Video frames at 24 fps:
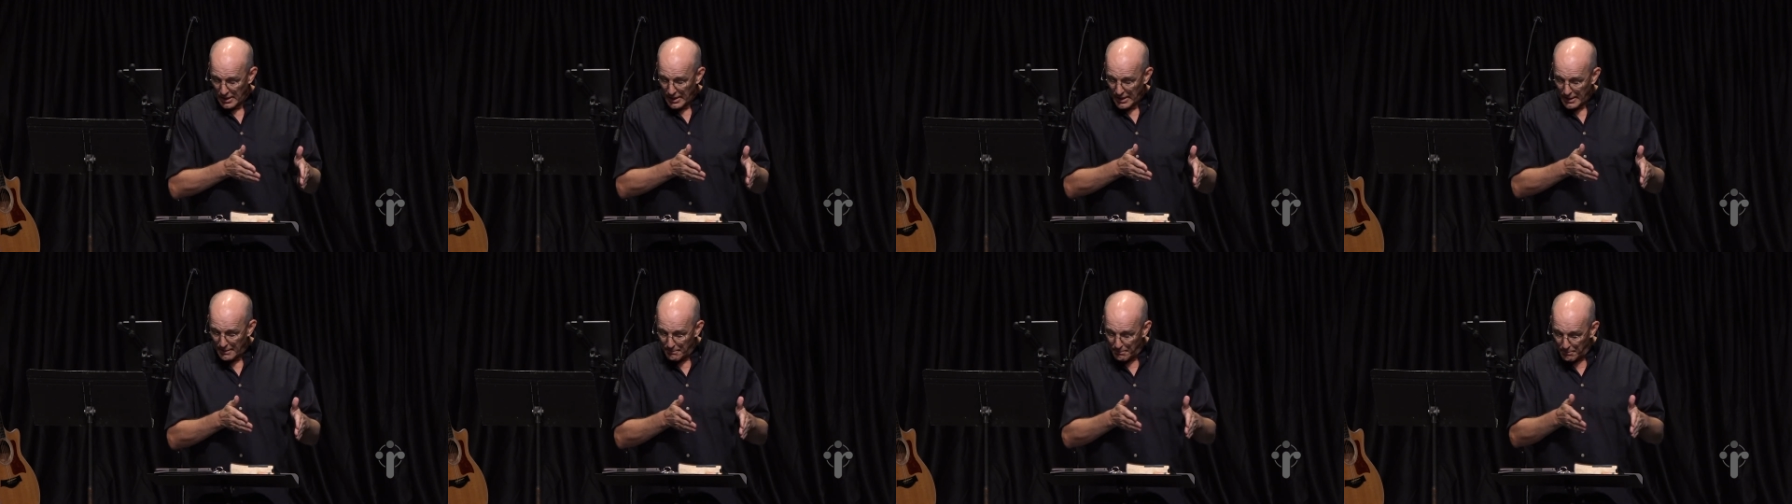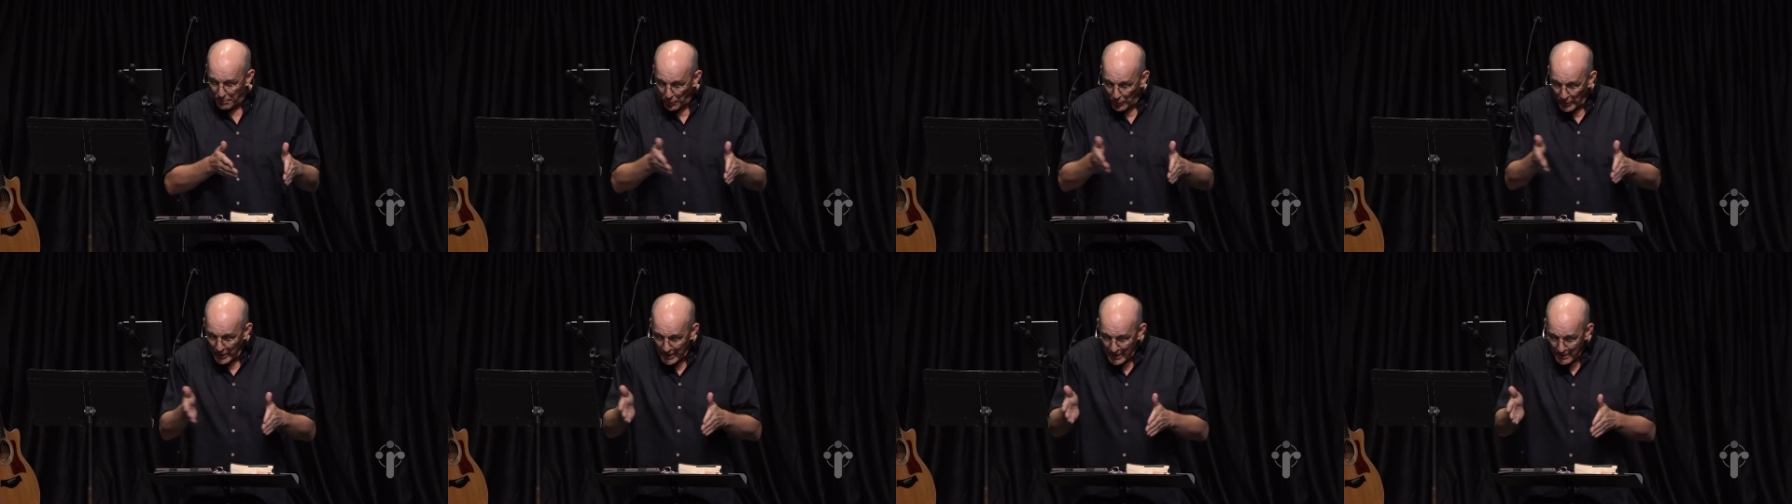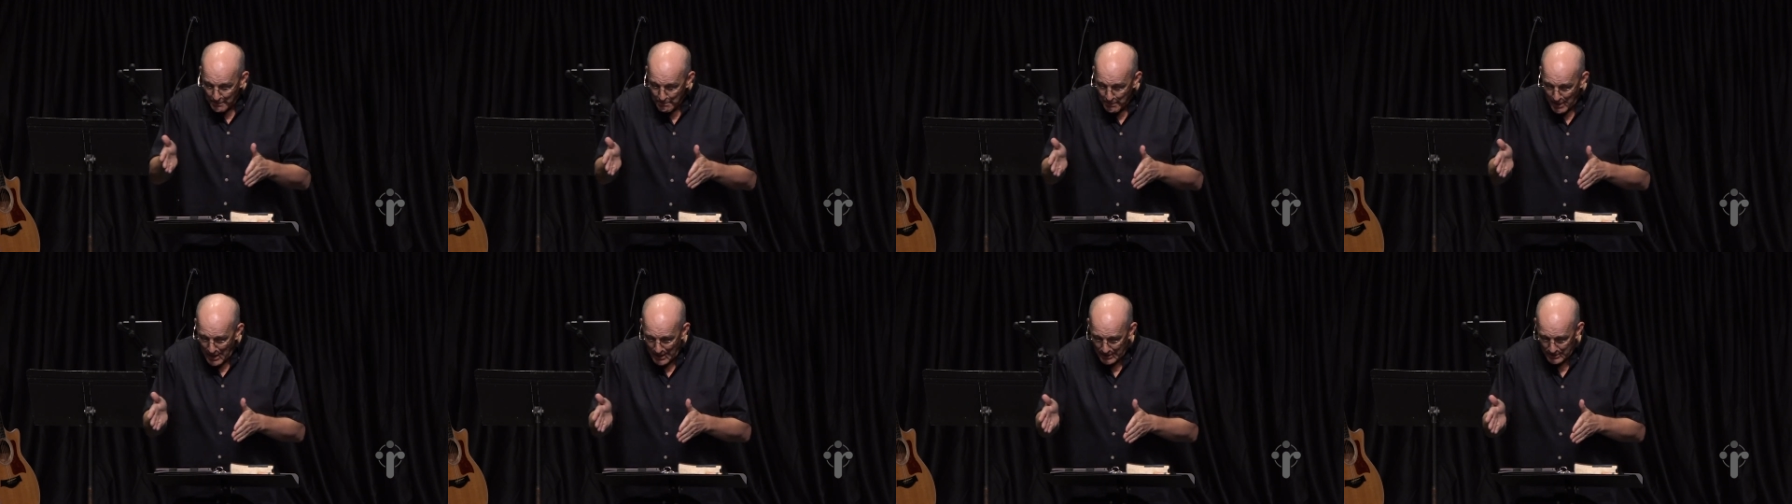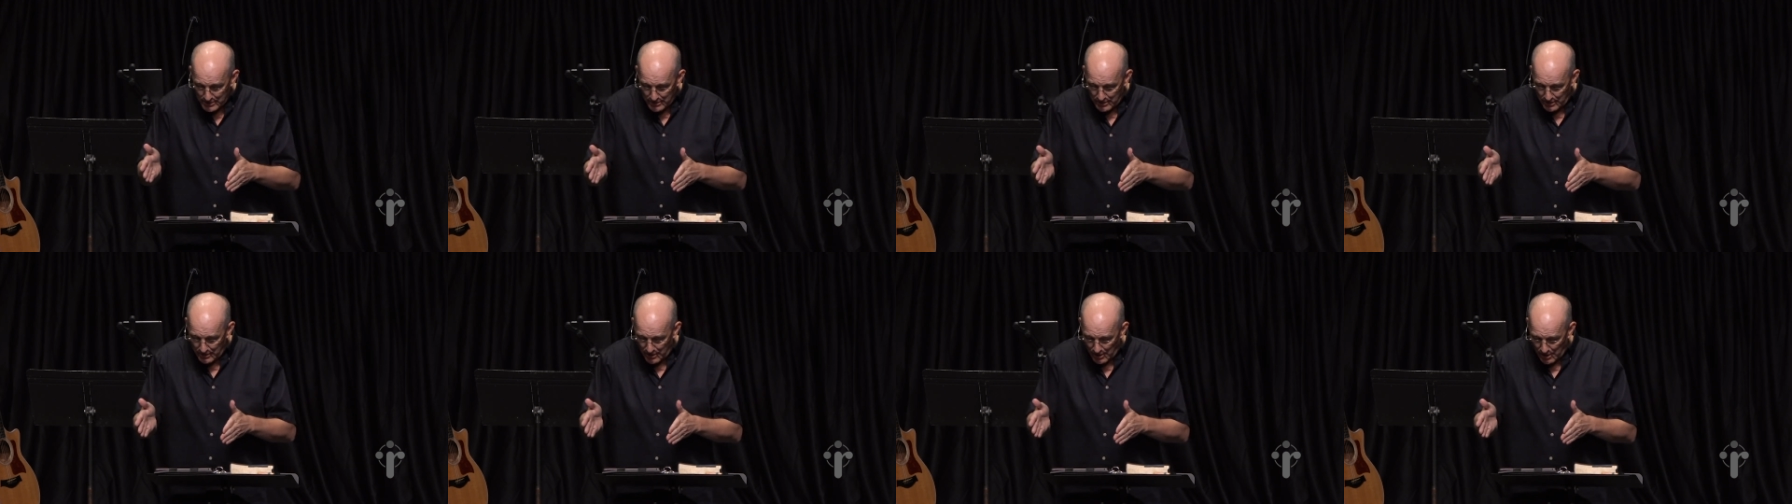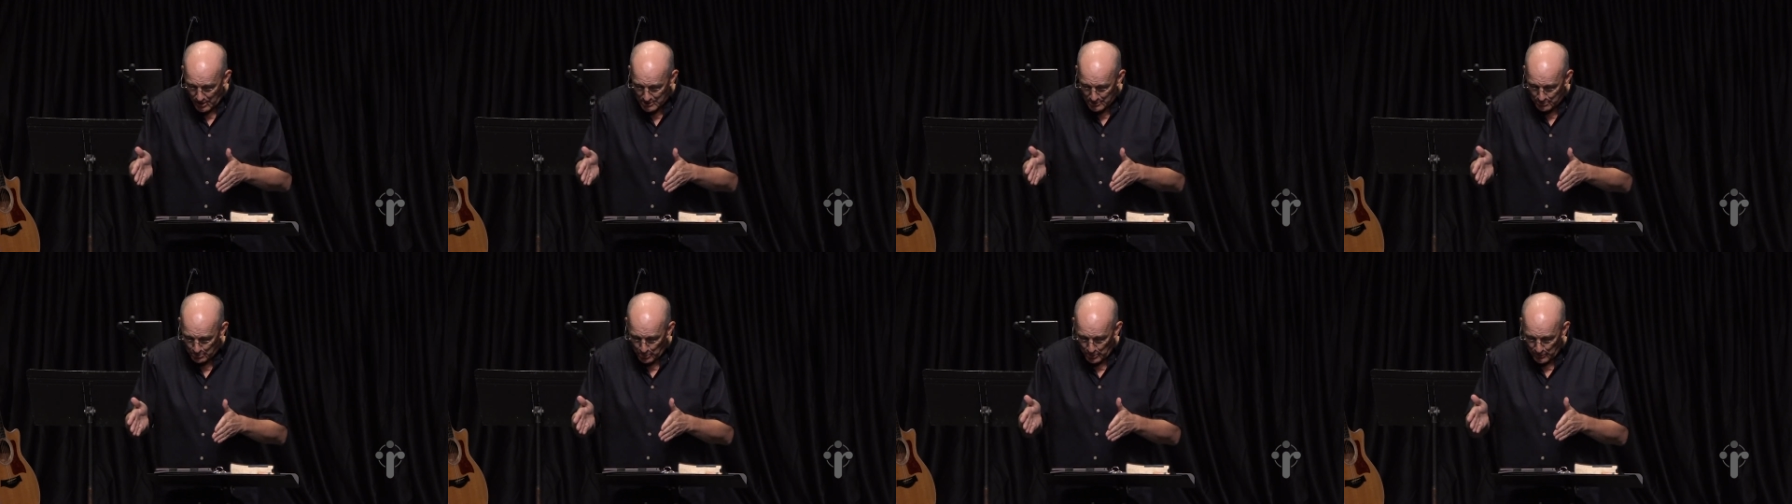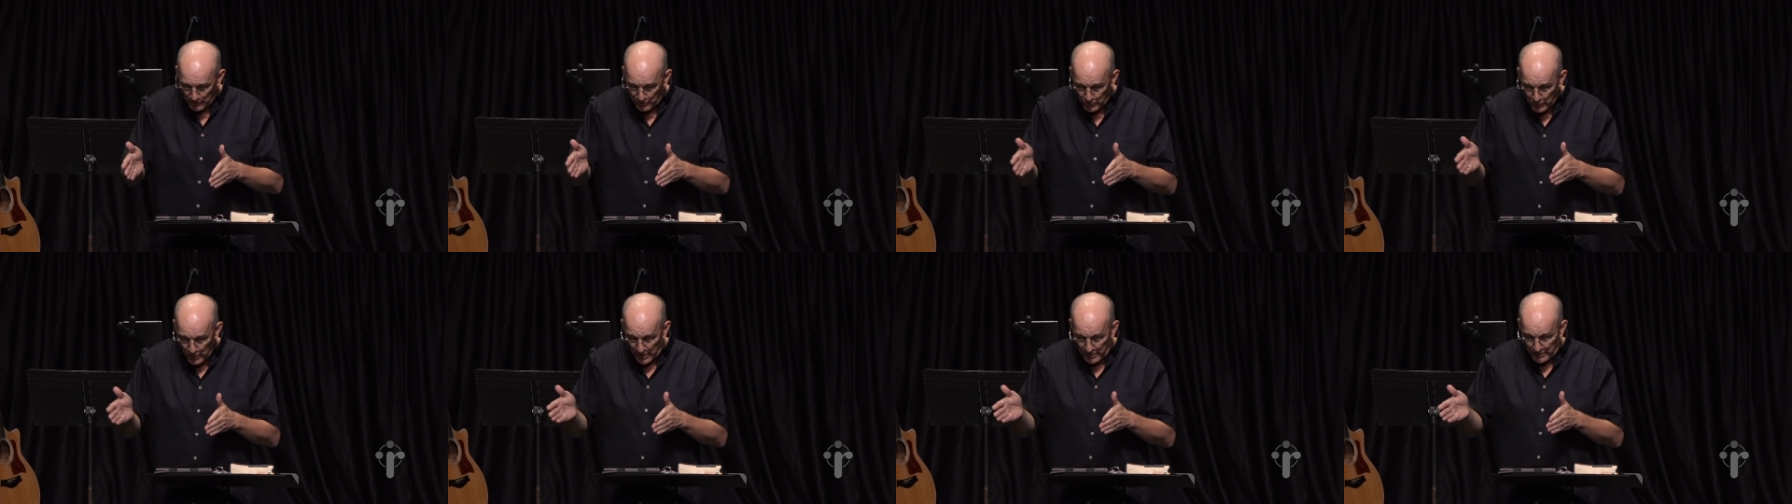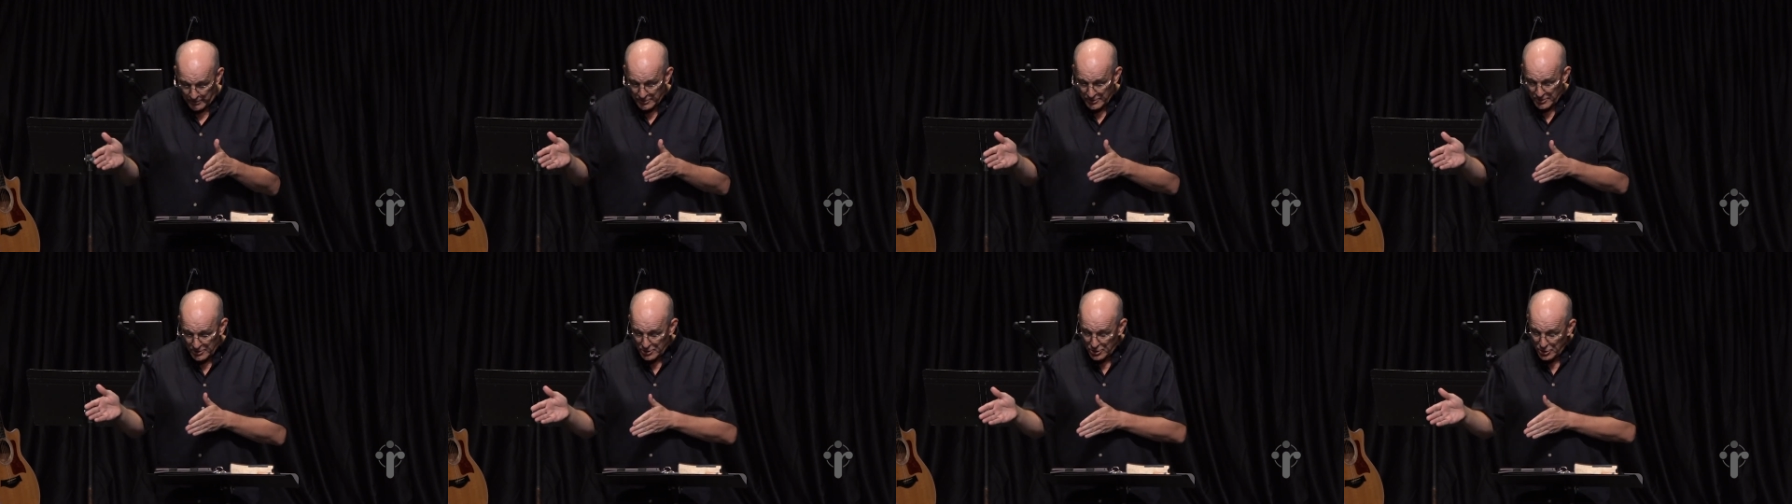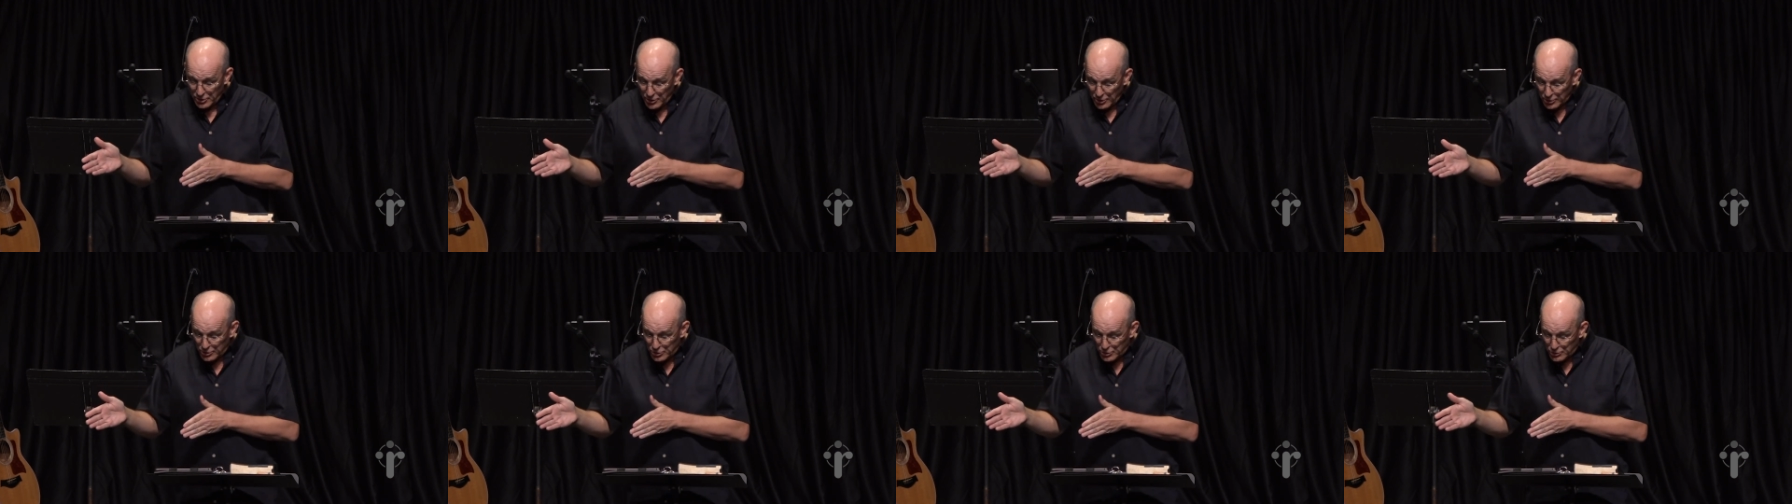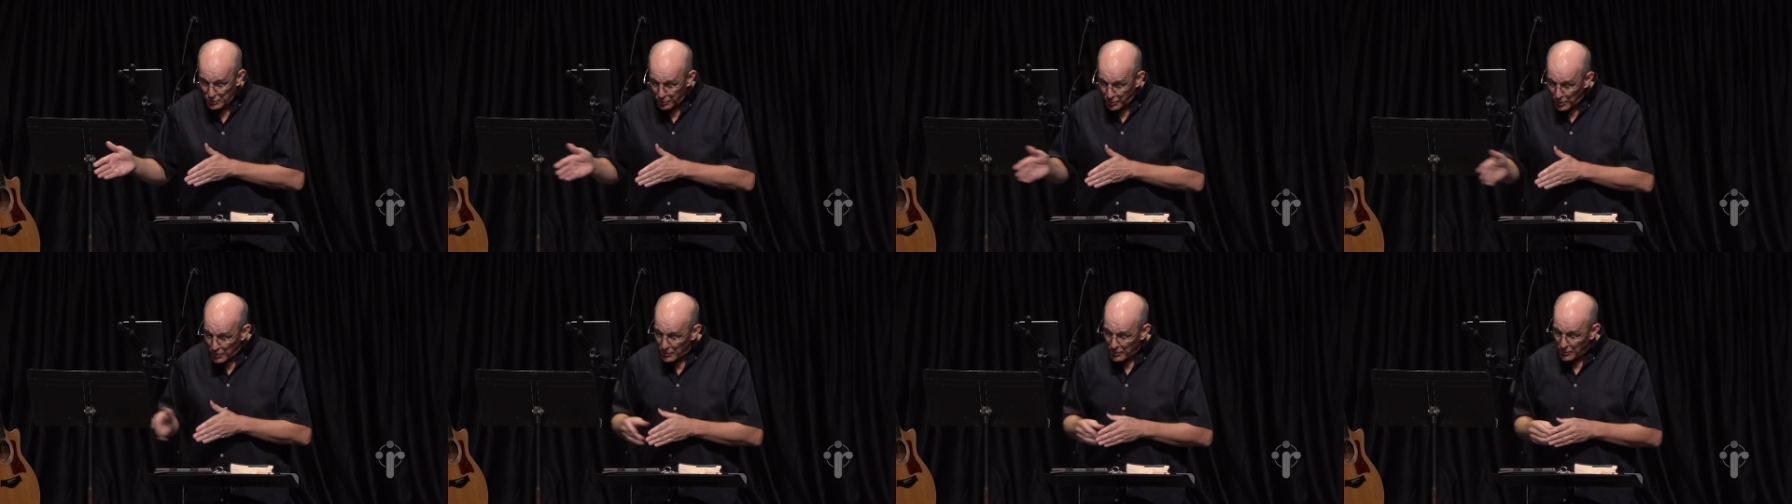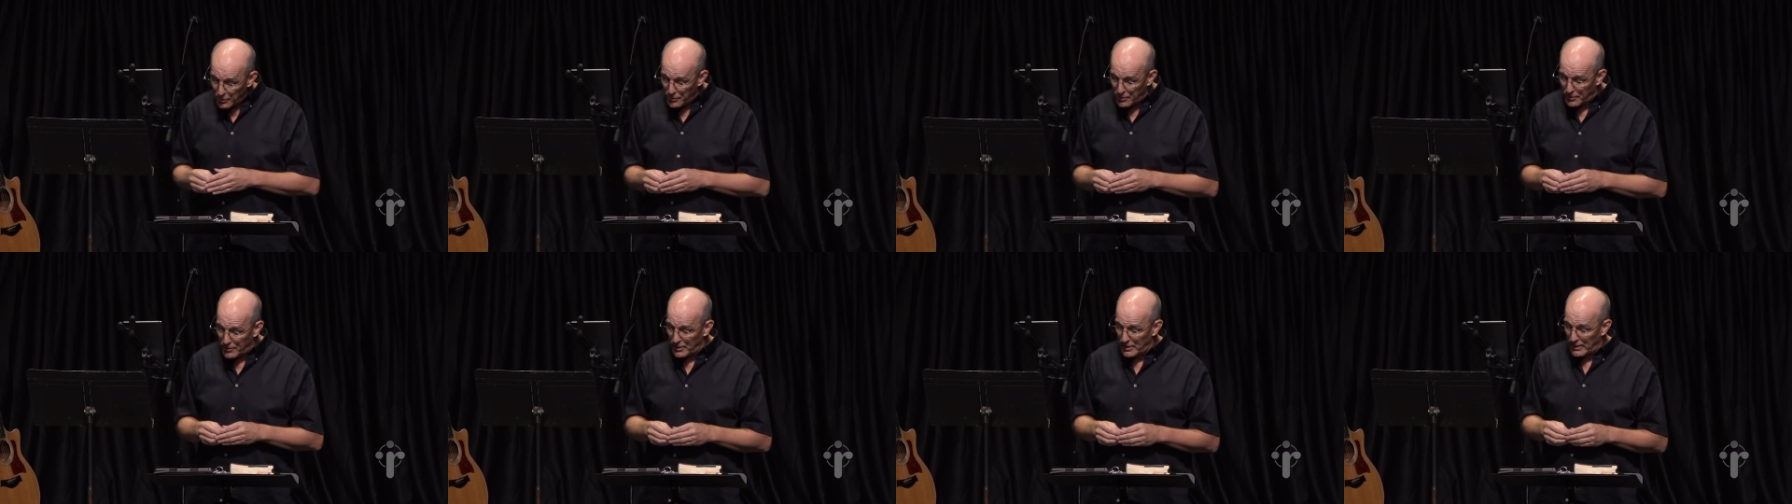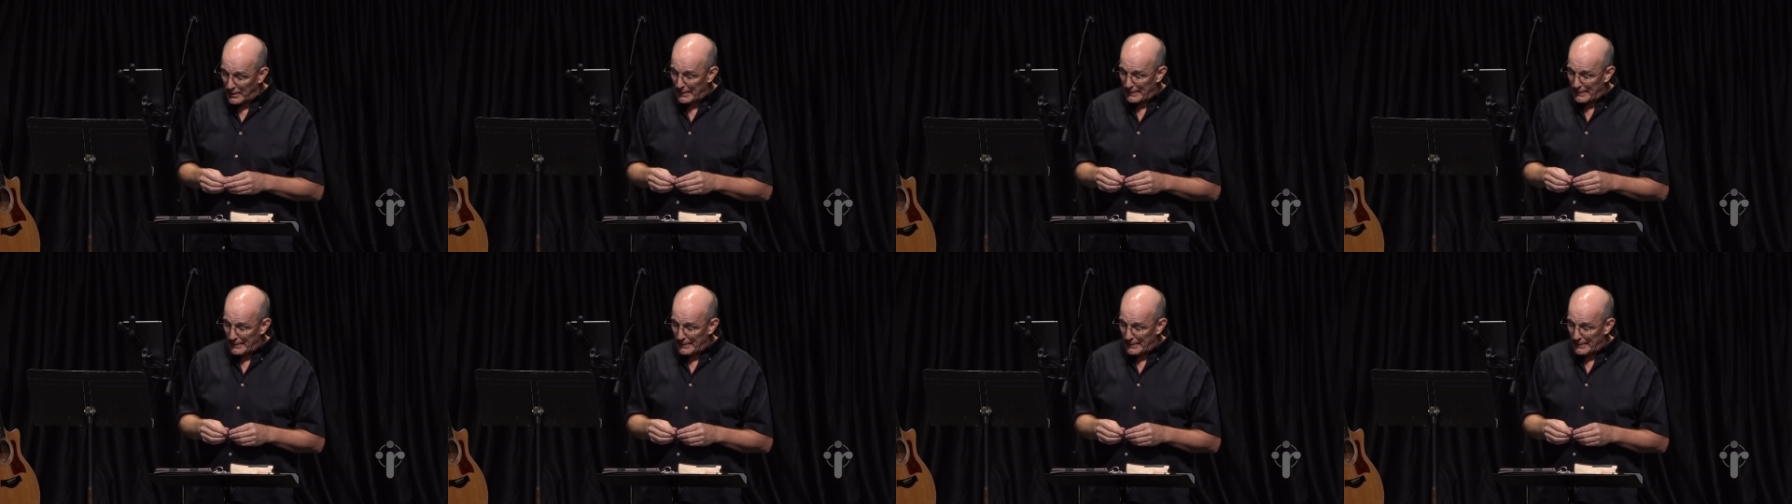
and bring it back to the gospel of grace, to the truth